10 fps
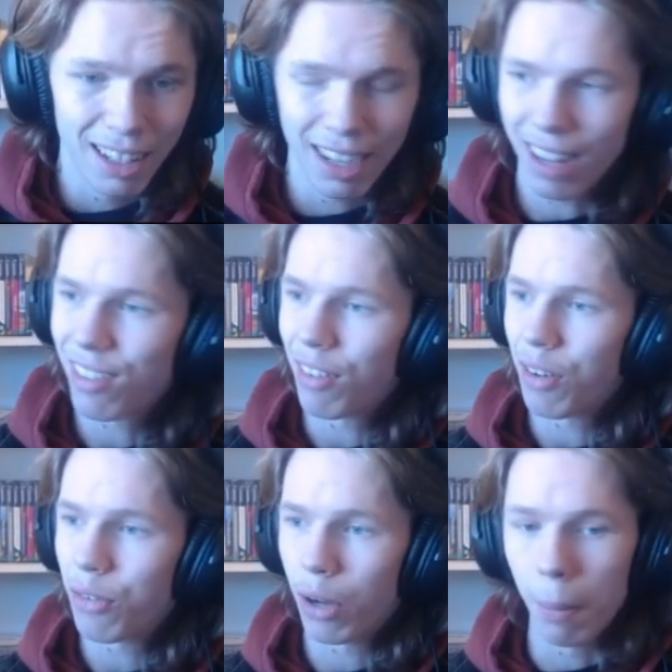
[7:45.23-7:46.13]
yeah, it's not
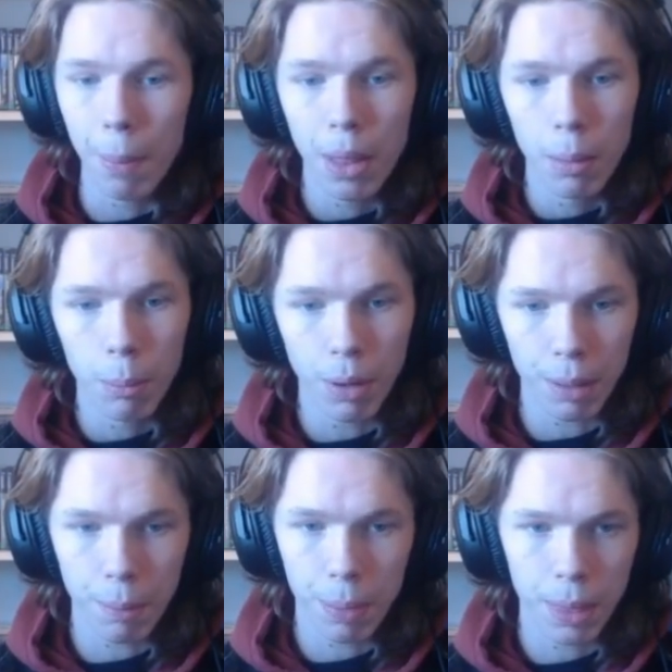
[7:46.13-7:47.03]
very fun.
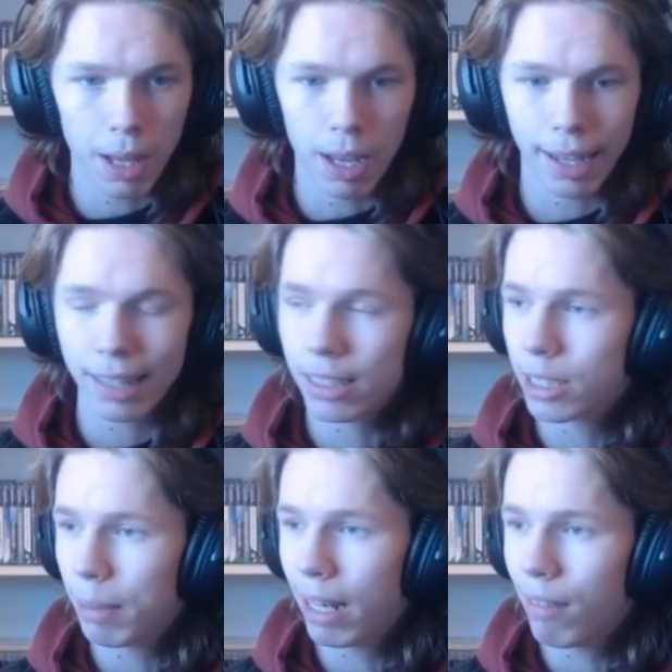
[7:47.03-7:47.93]
But I can
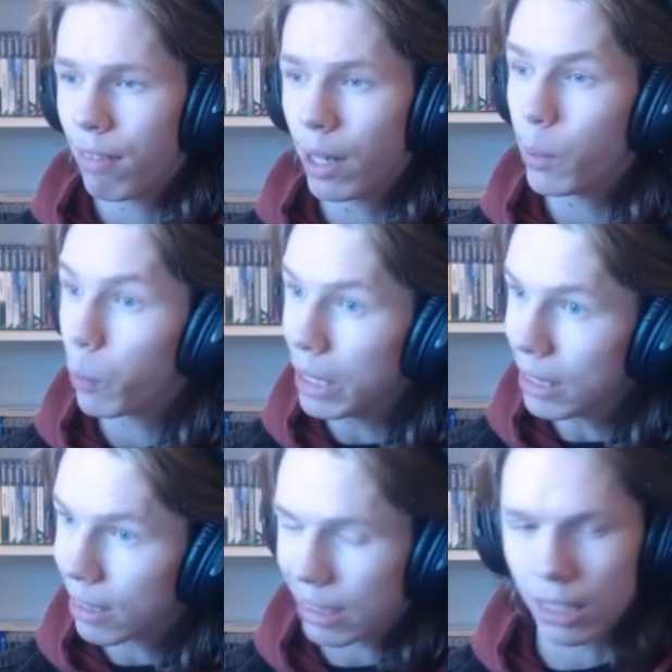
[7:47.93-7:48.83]
explain a very
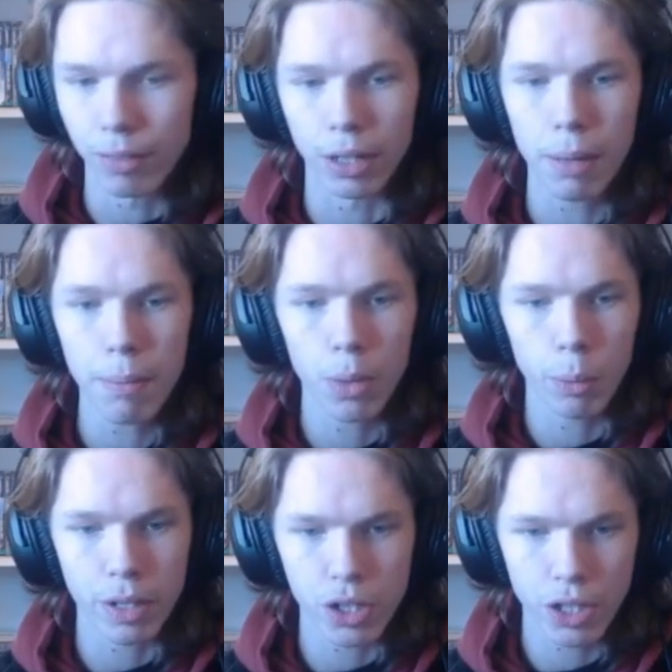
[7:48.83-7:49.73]
recent discovery,
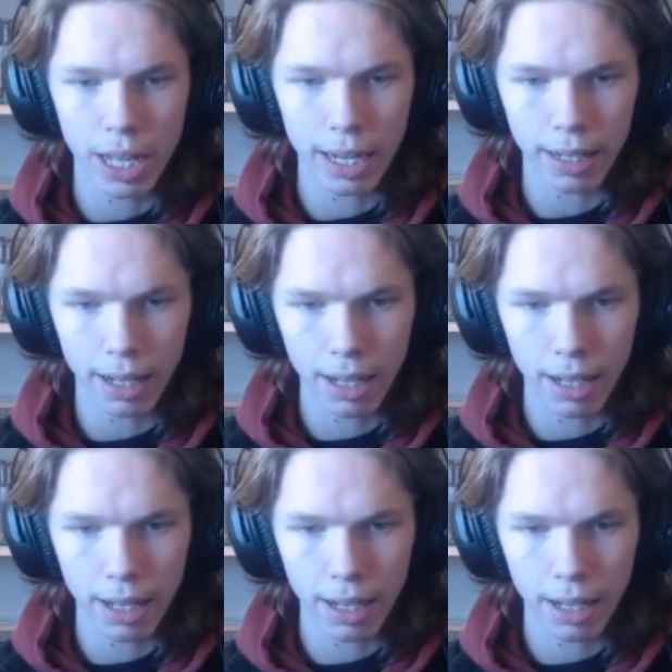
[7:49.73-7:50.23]
which is that